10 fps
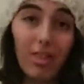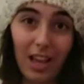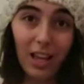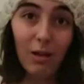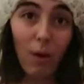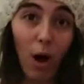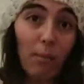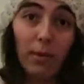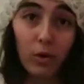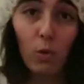thank you,
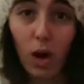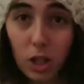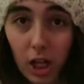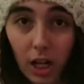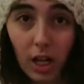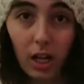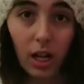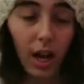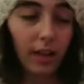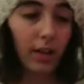Mom, if you're watching.
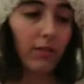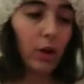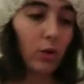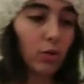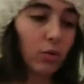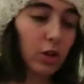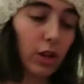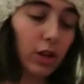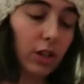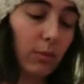I love you, which
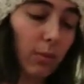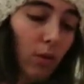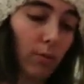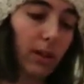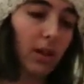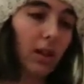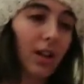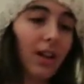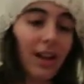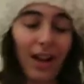I already did before, but
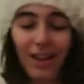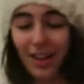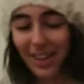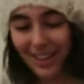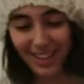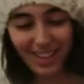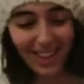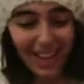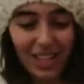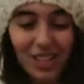yeah.
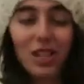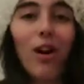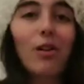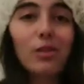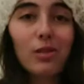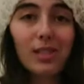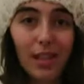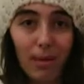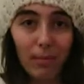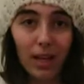She also
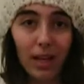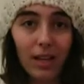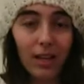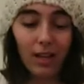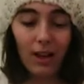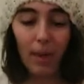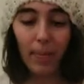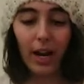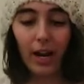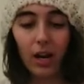sent me a
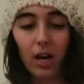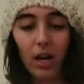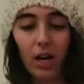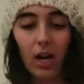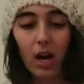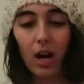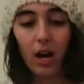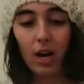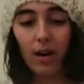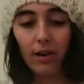pair
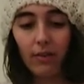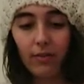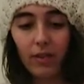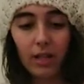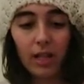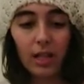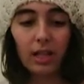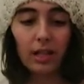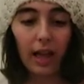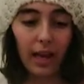of
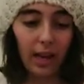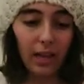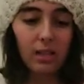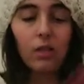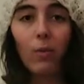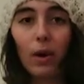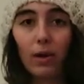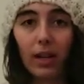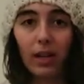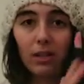leggings, sweater
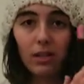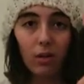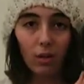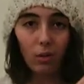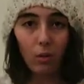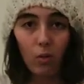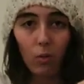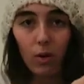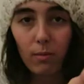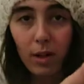leggings, so they're
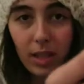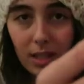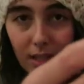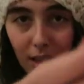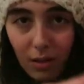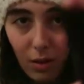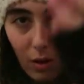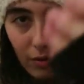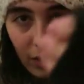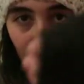warm on the inside. I don't
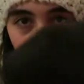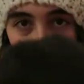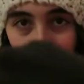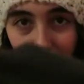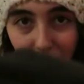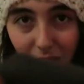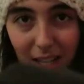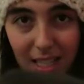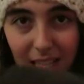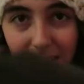know if you guys can see the
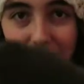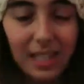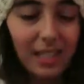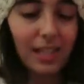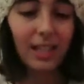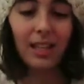fuzzies.